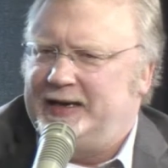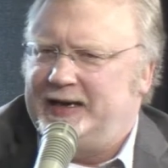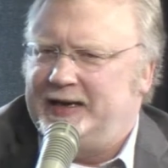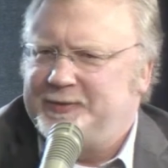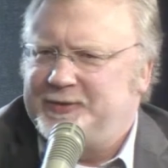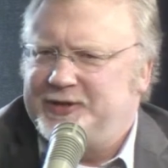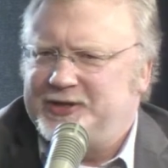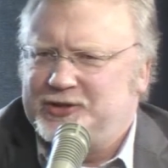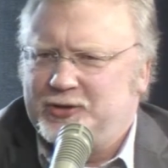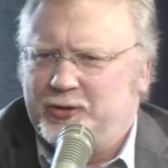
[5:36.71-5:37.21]

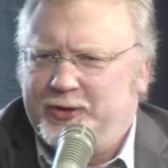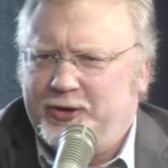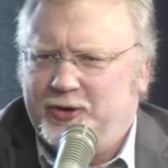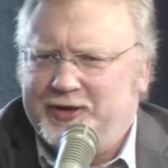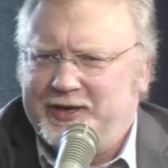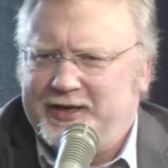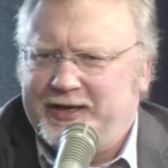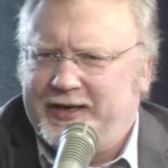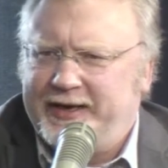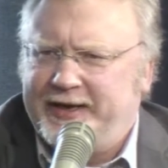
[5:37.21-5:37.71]
Just so we
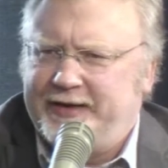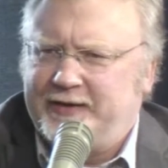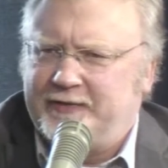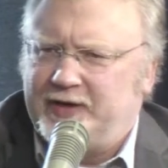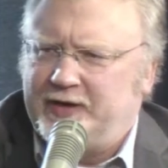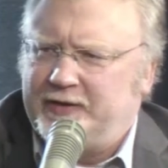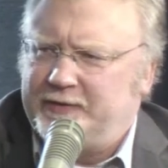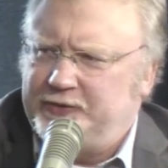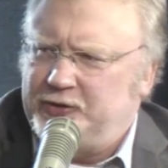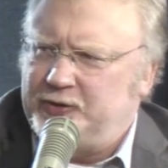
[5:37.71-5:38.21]
don't get ahead of
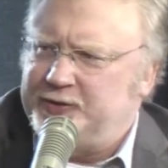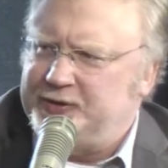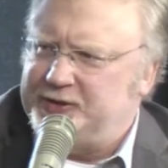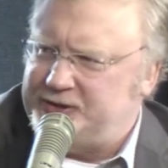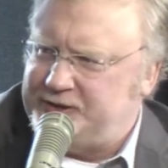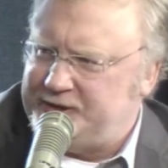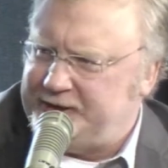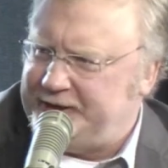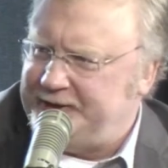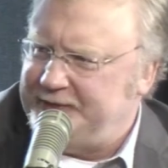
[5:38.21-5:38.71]
our
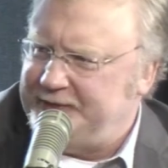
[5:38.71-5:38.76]
viewers here.